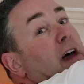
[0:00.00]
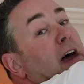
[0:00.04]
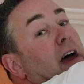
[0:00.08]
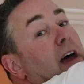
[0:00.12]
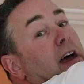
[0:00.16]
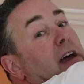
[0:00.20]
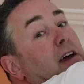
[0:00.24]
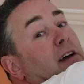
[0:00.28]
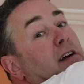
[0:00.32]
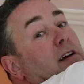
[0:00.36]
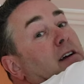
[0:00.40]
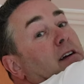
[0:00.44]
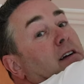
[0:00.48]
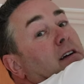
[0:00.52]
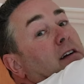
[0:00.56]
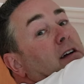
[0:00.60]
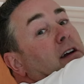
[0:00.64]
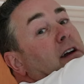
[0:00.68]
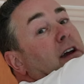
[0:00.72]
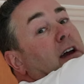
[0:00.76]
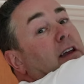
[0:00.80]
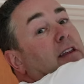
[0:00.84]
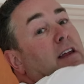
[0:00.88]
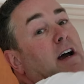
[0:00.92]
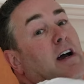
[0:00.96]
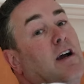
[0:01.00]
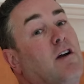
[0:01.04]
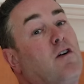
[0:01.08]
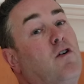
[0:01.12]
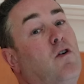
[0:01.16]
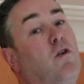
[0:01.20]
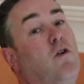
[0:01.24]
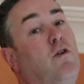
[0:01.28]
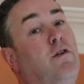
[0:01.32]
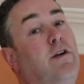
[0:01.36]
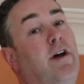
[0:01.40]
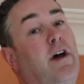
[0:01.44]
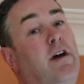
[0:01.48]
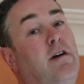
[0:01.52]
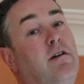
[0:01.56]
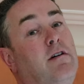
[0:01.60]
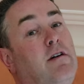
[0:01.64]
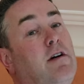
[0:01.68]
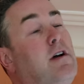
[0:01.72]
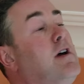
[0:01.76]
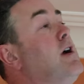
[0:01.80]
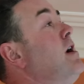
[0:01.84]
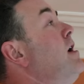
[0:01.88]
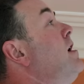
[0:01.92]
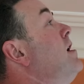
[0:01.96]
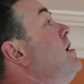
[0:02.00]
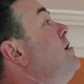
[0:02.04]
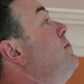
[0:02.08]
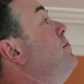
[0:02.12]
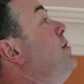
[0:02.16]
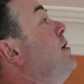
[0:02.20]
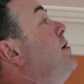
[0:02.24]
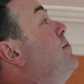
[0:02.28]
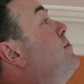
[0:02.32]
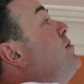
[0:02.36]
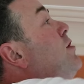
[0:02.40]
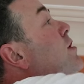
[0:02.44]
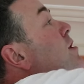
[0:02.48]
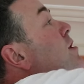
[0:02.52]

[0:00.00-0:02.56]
there, in that corner. But I'm